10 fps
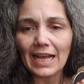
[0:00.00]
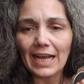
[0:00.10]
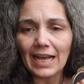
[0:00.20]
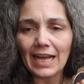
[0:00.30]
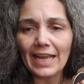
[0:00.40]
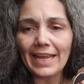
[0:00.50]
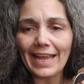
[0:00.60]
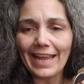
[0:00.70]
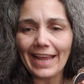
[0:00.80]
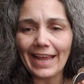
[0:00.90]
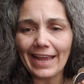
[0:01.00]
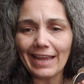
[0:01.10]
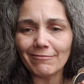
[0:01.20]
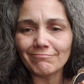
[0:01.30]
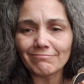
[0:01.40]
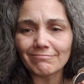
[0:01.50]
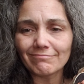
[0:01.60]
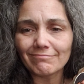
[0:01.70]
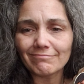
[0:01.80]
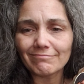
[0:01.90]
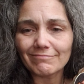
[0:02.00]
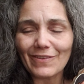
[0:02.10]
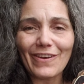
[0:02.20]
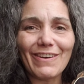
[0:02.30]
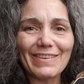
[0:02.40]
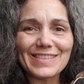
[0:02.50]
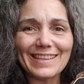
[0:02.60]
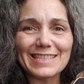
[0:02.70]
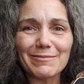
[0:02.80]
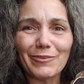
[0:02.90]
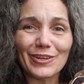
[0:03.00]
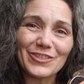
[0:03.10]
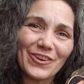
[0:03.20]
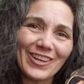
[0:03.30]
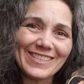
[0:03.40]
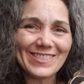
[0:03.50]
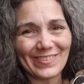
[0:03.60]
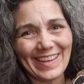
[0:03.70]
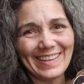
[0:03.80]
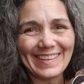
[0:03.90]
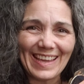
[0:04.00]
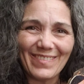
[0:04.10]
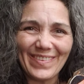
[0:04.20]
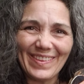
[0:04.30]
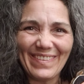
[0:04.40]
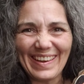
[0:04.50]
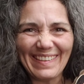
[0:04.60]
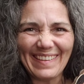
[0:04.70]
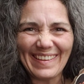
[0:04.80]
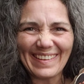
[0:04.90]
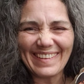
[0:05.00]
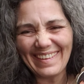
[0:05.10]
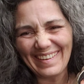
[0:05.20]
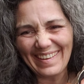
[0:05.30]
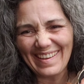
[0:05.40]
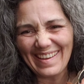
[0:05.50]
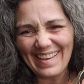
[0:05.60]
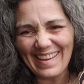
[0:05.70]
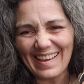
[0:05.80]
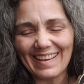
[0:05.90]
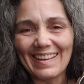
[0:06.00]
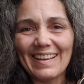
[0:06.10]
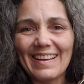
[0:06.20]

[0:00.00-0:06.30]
I am, oh, I said this before, short and sweet and capable of anything. Yeah,